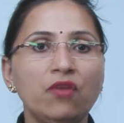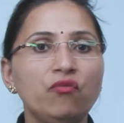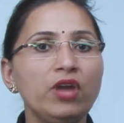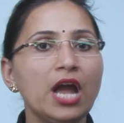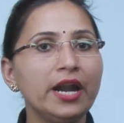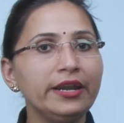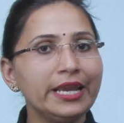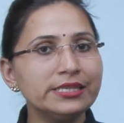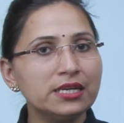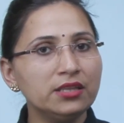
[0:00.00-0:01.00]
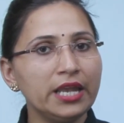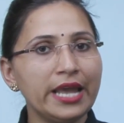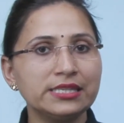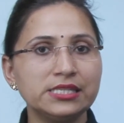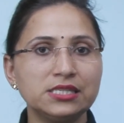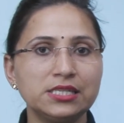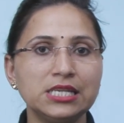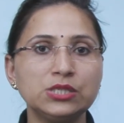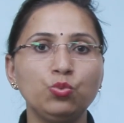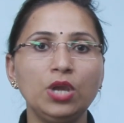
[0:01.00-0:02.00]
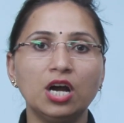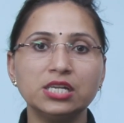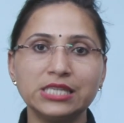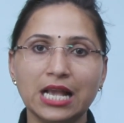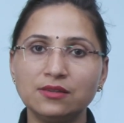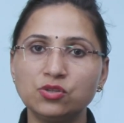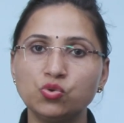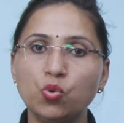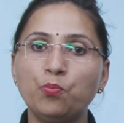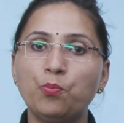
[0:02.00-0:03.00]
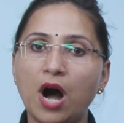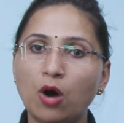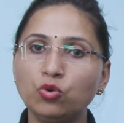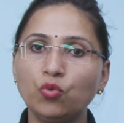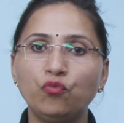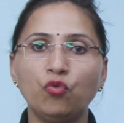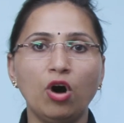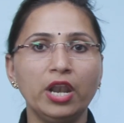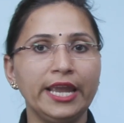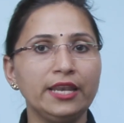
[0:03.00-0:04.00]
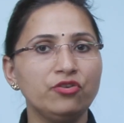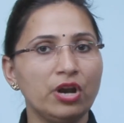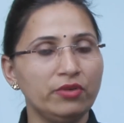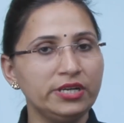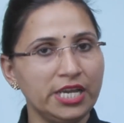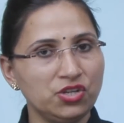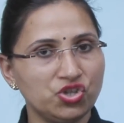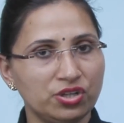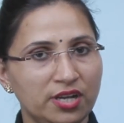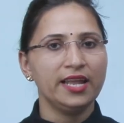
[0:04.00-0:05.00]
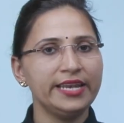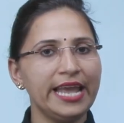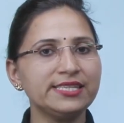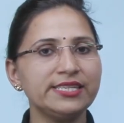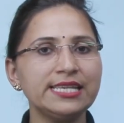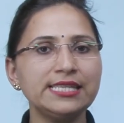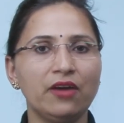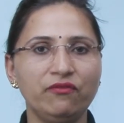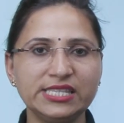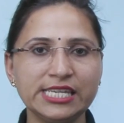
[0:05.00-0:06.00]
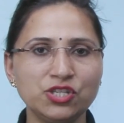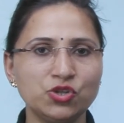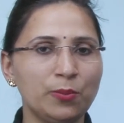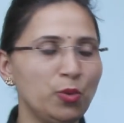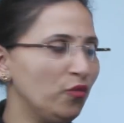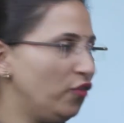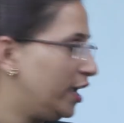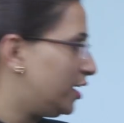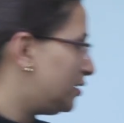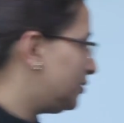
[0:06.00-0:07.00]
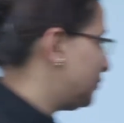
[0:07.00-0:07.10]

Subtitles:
If we undesire their existence, we ourselves too bound to fall in graver danger. Next is a visit to a book fair.